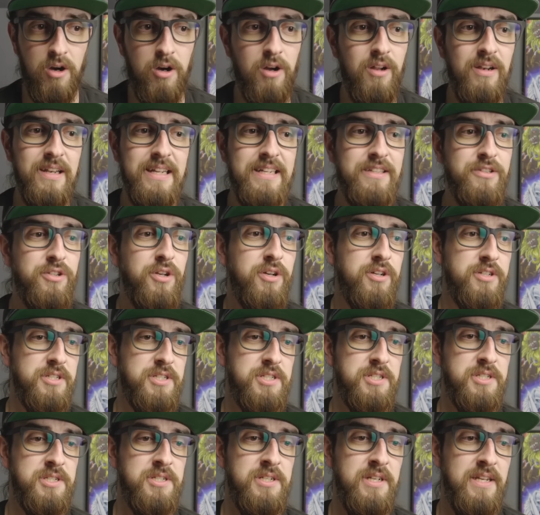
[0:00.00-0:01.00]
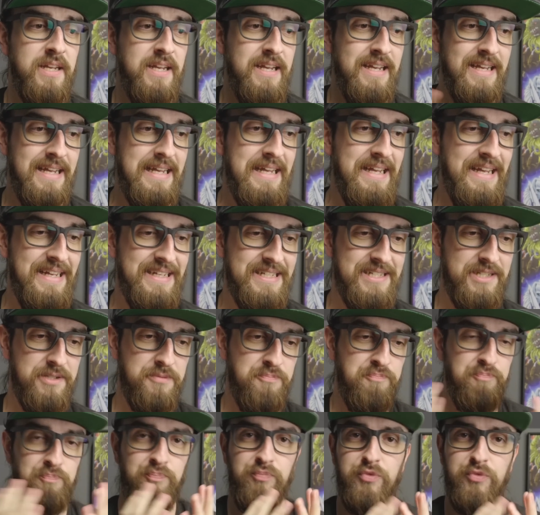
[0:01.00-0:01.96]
All it does is